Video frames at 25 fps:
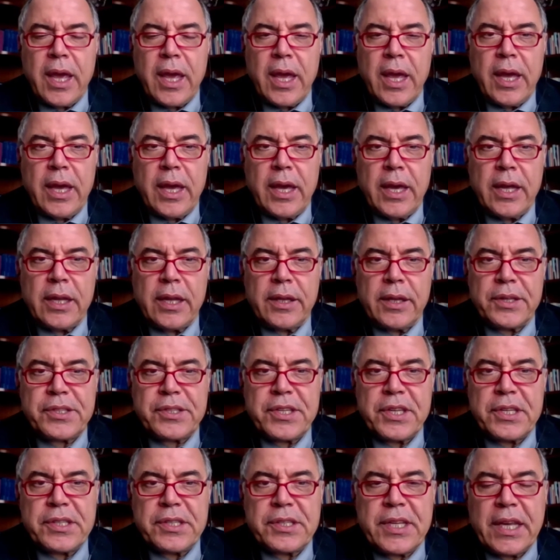
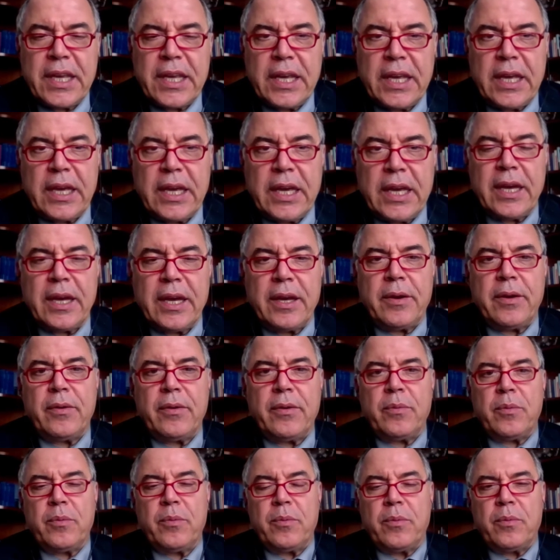This is
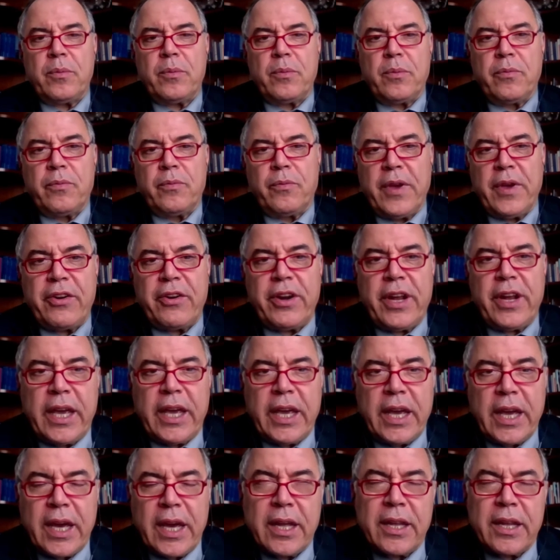the
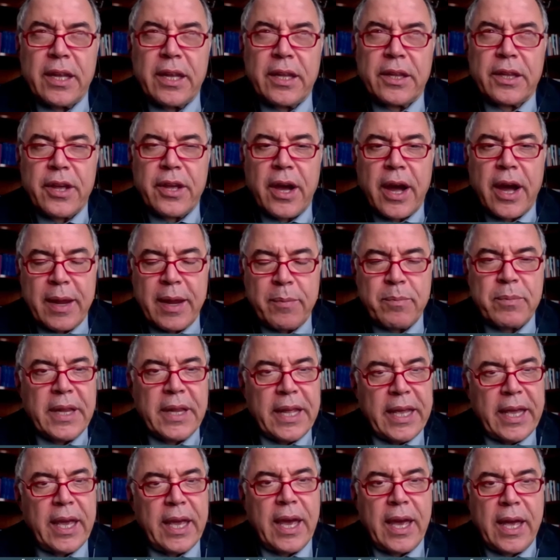very
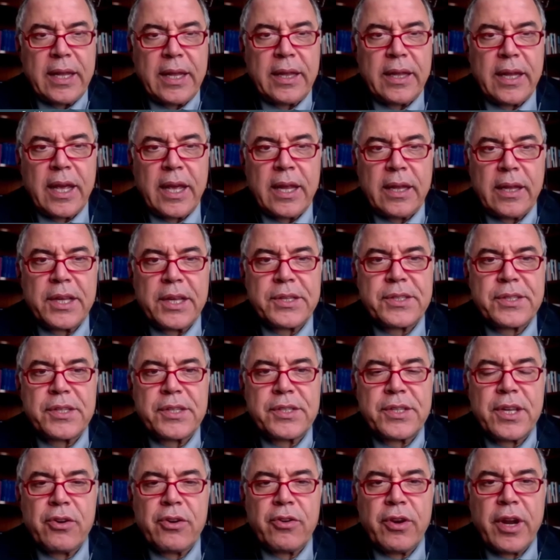timely and
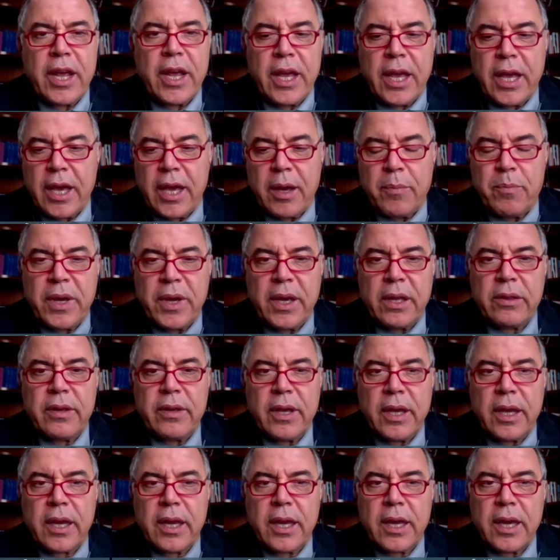necessary
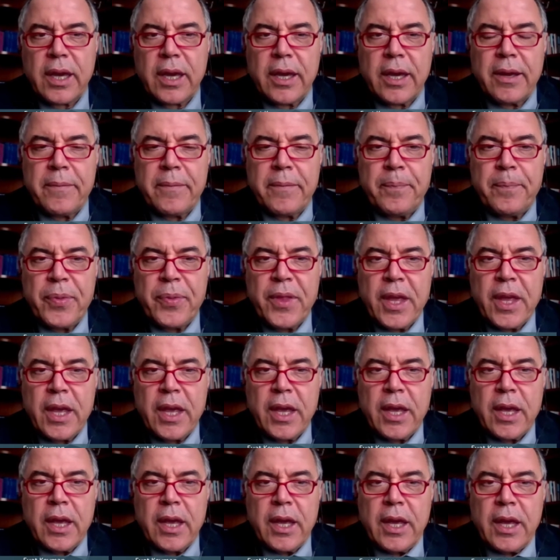meeting
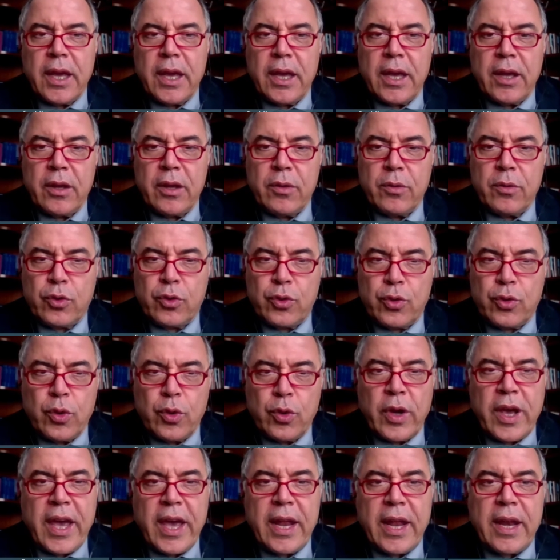
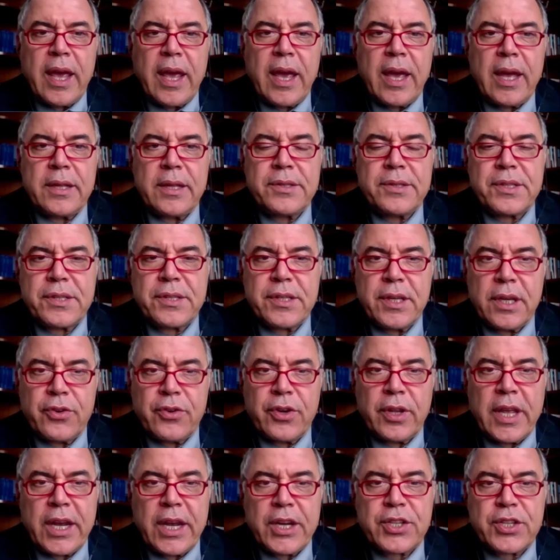to enhance the
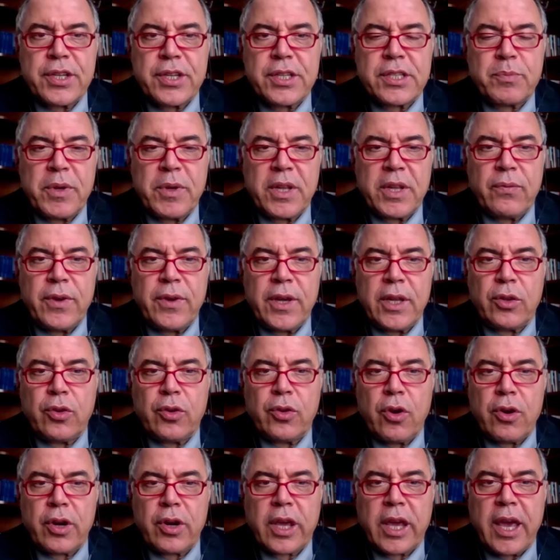relations between
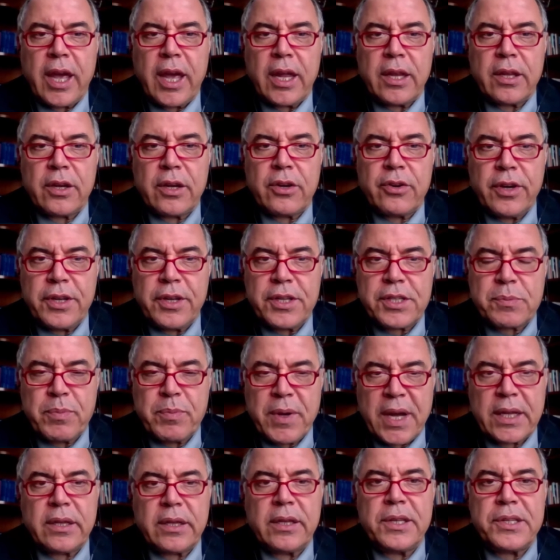Turkey and Greece,
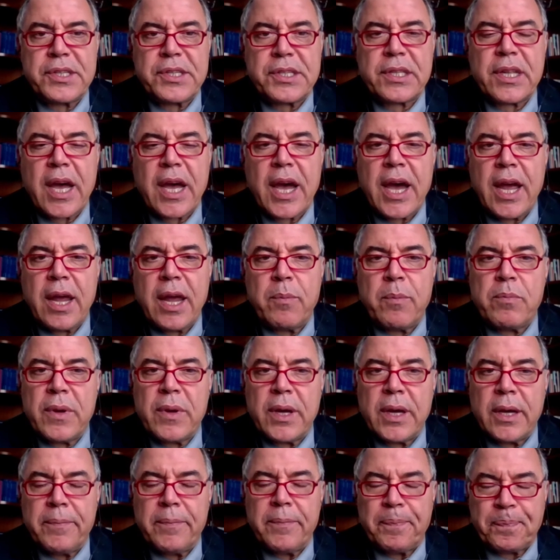but this
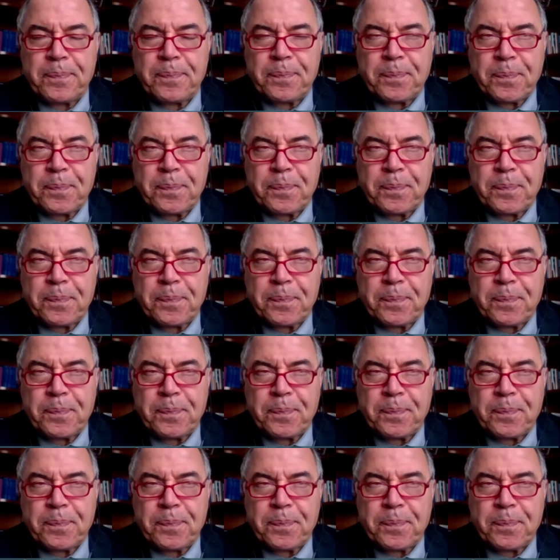time